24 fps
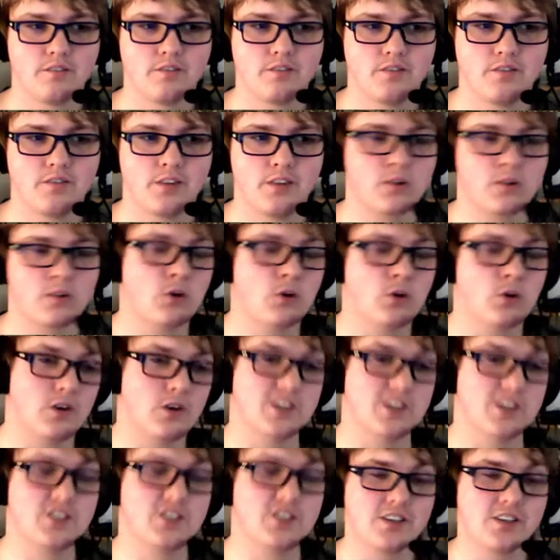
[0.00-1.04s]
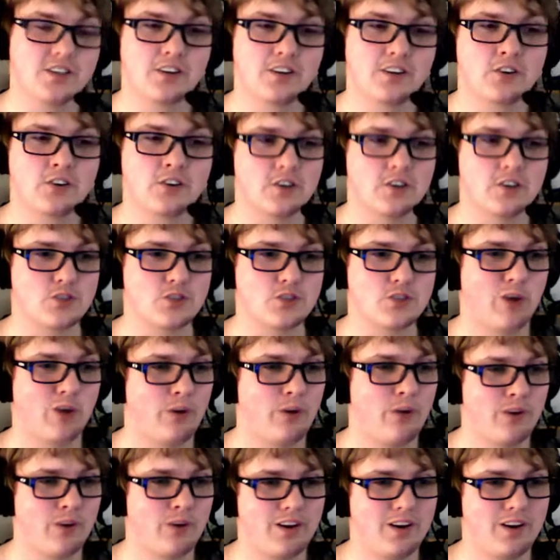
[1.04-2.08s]
Of course. Why
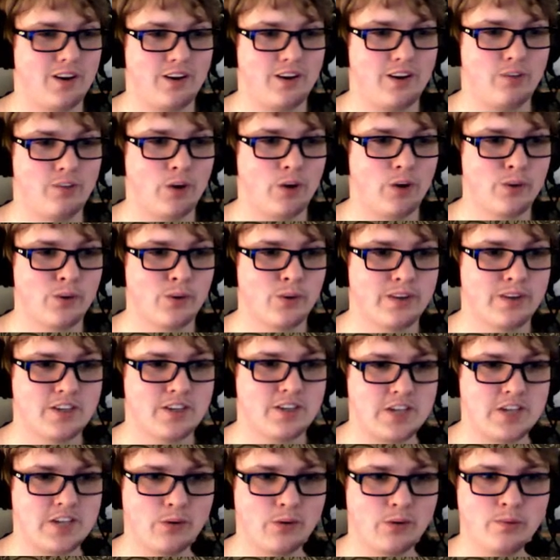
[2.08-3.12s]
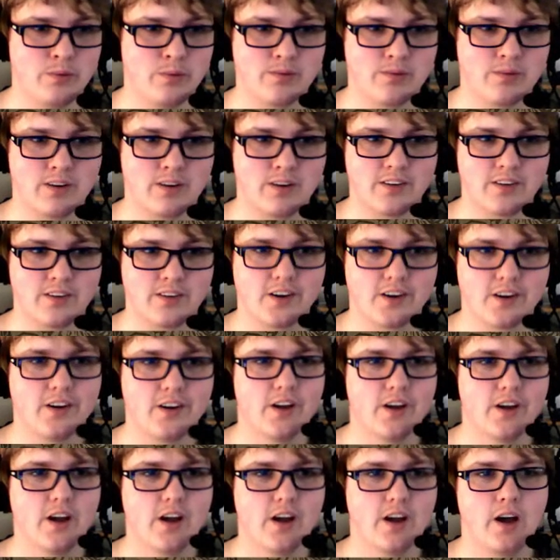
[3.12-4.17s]
wouldn't they stay with me forever?
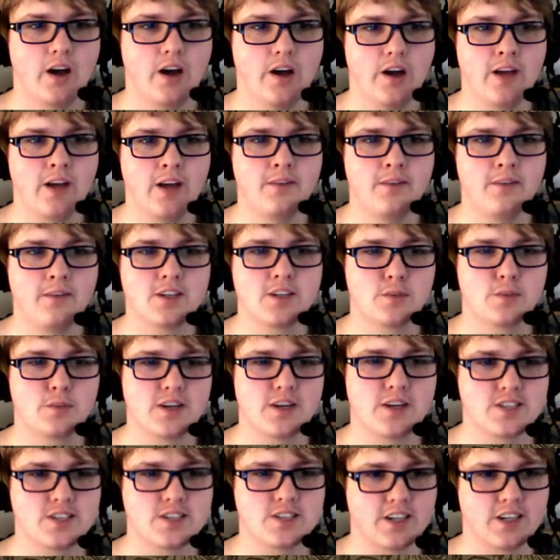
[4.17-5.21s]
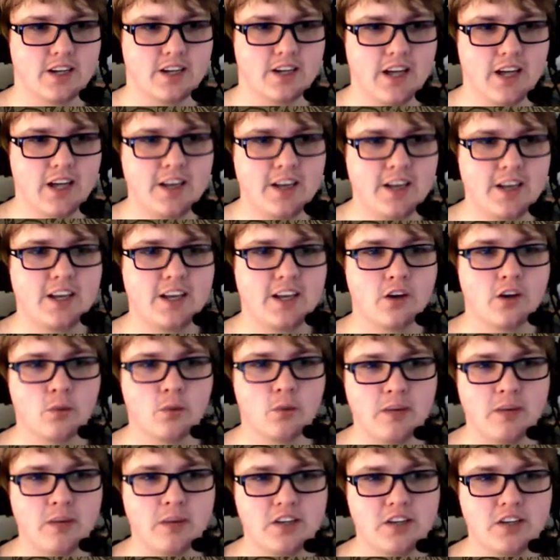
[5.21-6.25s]
Headman's Blessing. Any kill
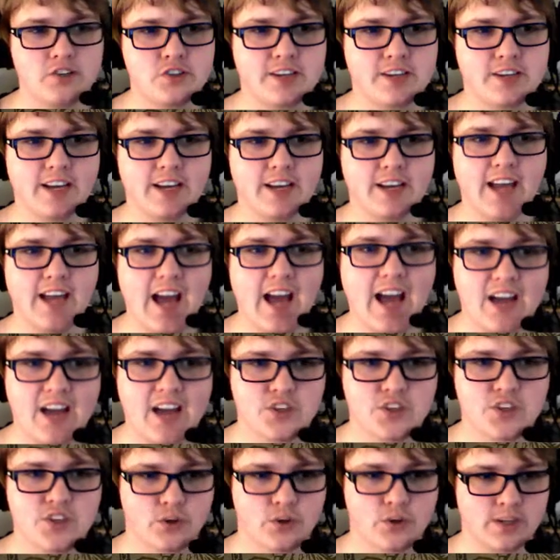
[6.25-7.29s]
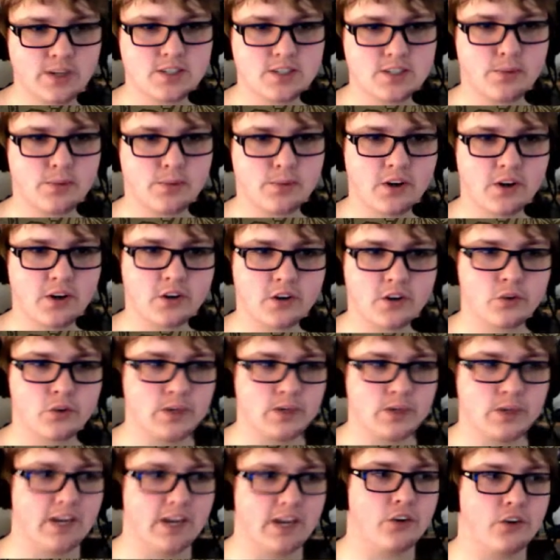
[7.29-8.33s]
made using an axe grants the player
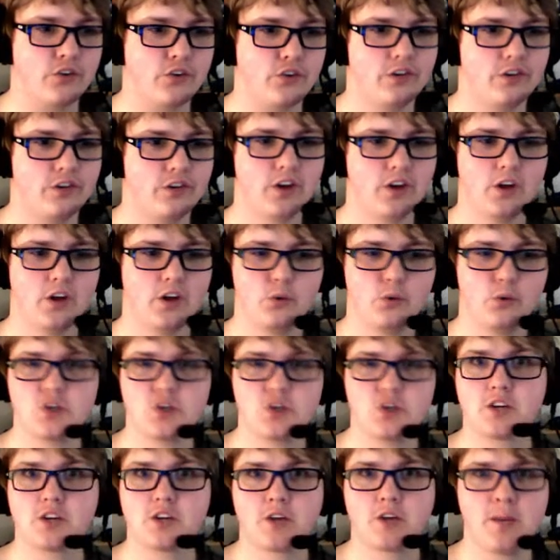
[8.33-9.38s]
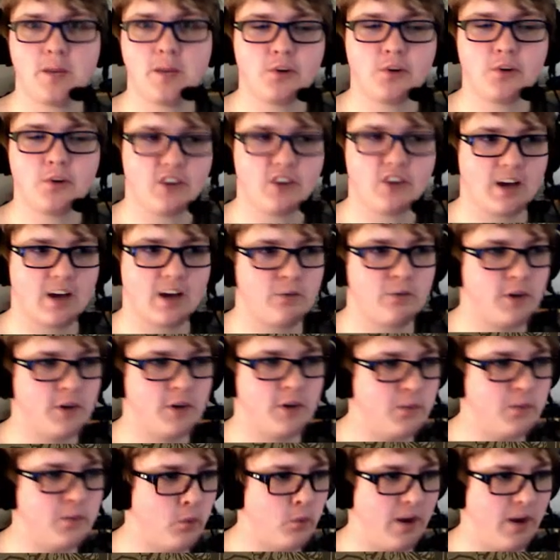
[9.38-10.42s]
3 health. We should keep a lookout for
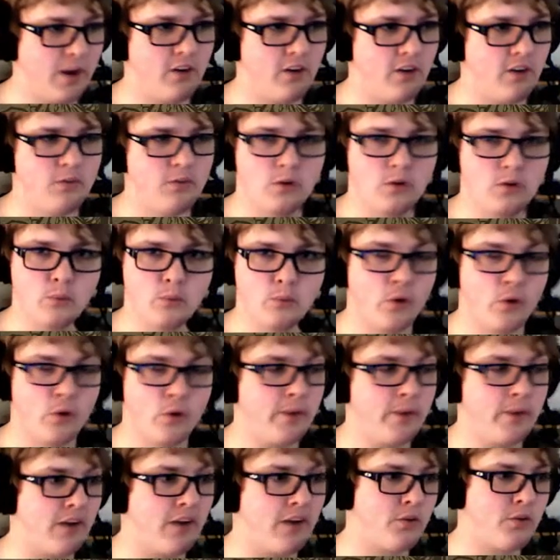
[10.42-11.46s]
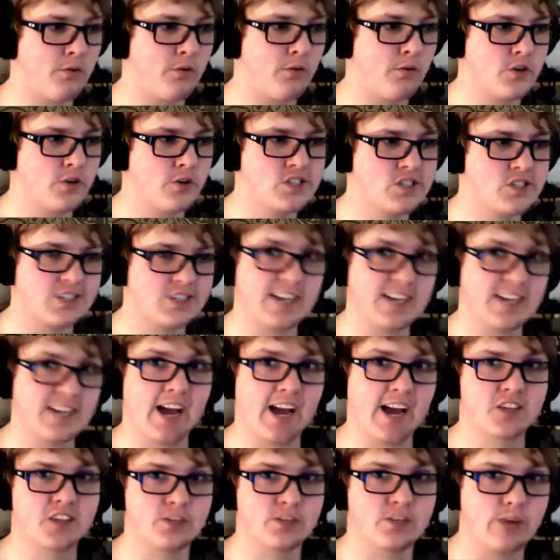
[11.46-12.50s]
more powerful versions of the
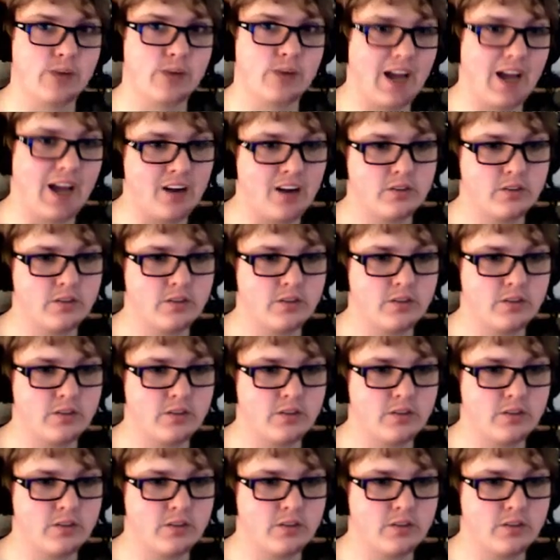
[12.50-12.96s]
axe that we have.